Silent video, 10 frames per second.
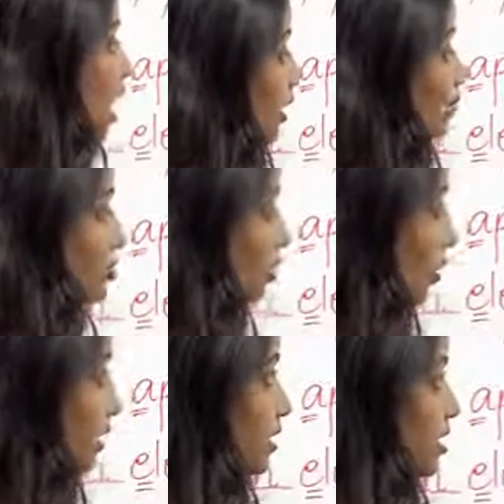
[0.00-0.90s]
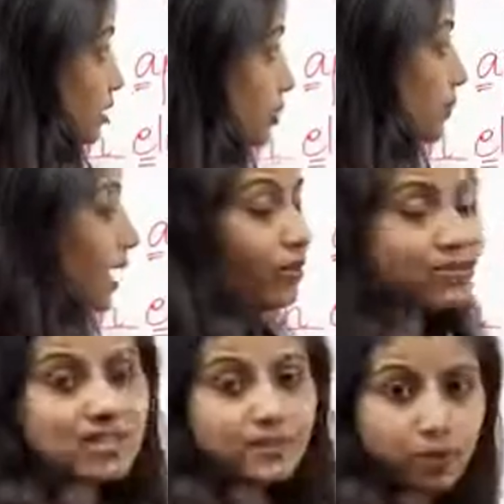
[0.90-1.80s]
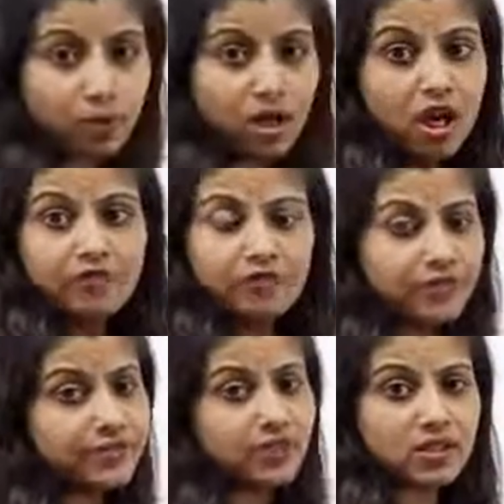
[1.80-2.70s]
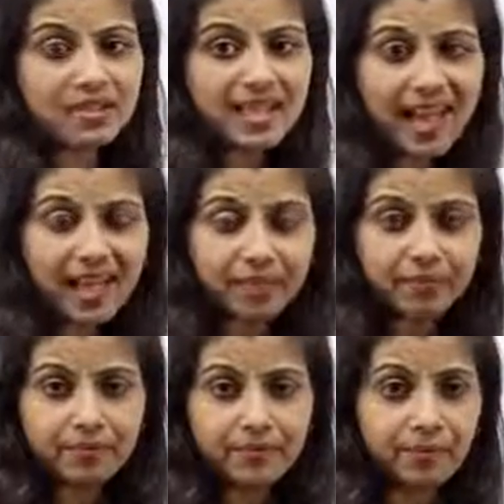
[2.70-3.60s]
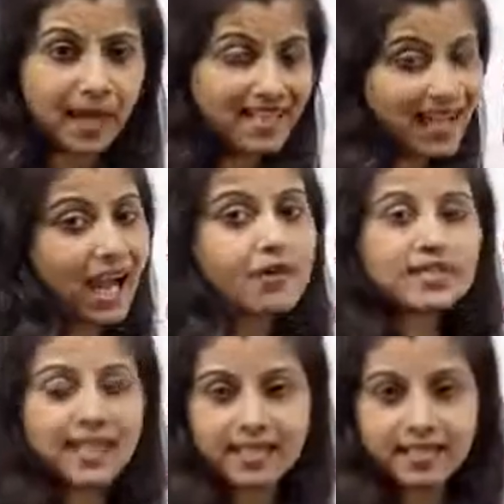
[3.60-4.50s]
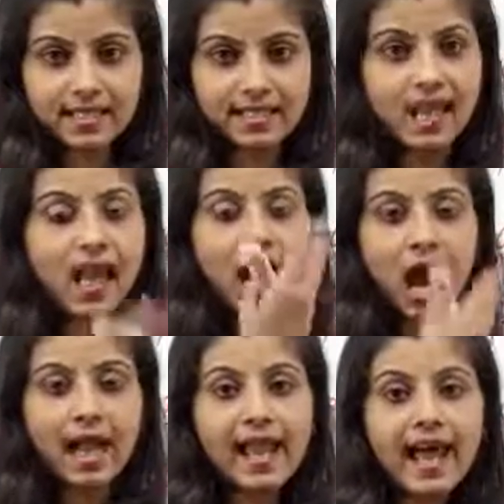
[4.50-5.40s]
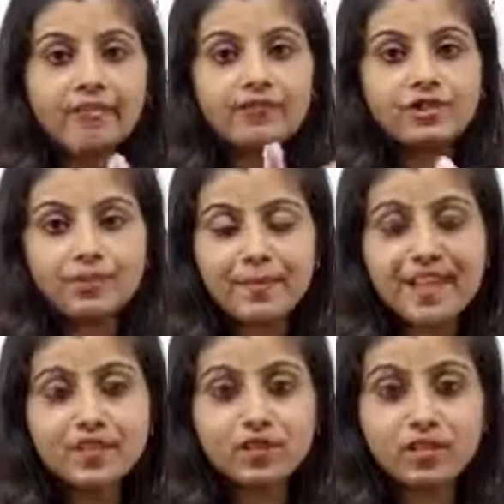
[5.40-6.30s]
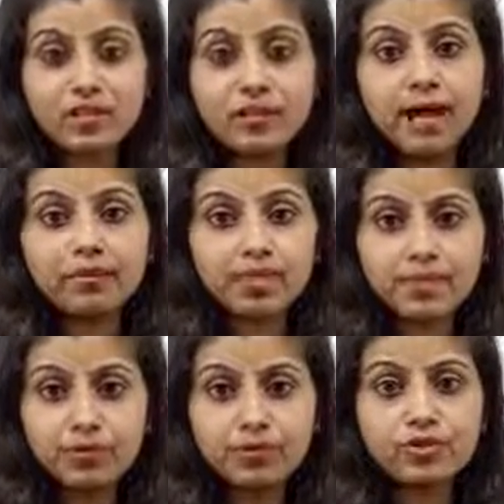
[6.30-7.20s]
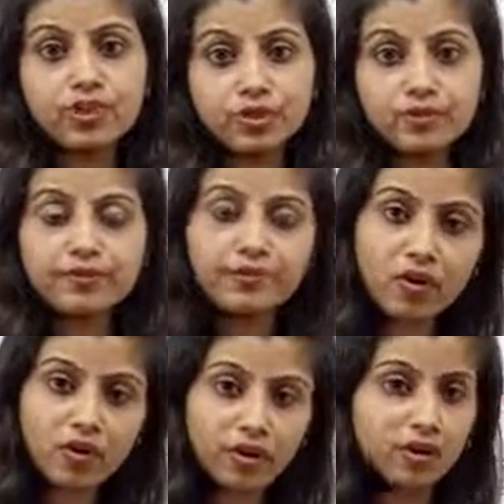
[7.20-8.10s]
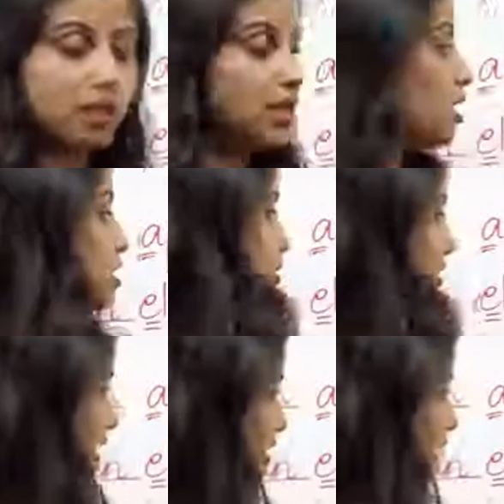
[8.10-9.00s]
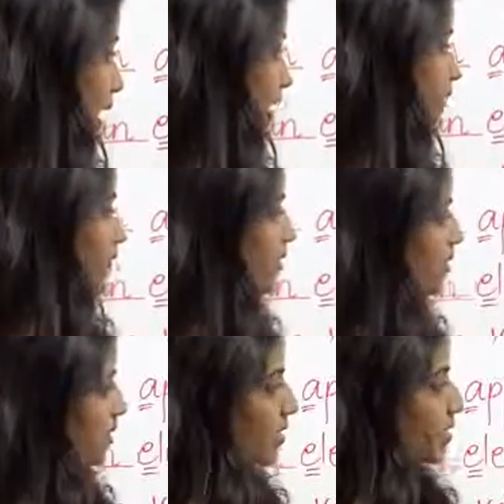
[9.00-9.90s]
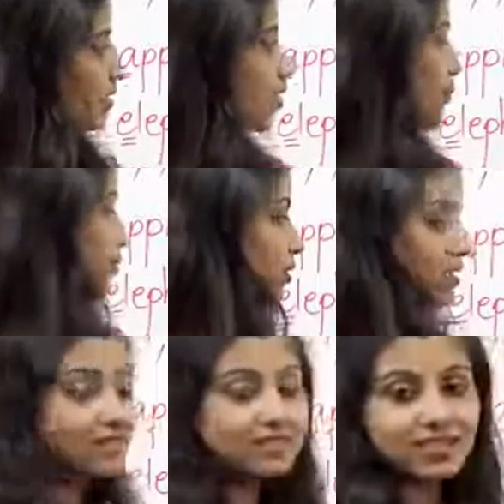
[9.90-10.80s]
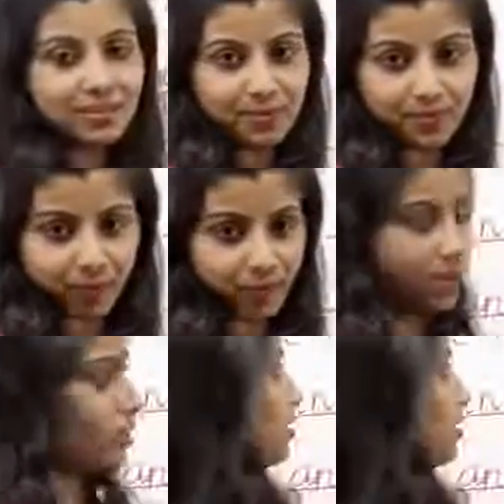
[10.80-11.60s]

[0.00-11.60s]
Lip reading: I'm talking to you about this book for the first time. In my entire sentence, I haven't mentioned about this book to you before. So that is why this is a brilliant book.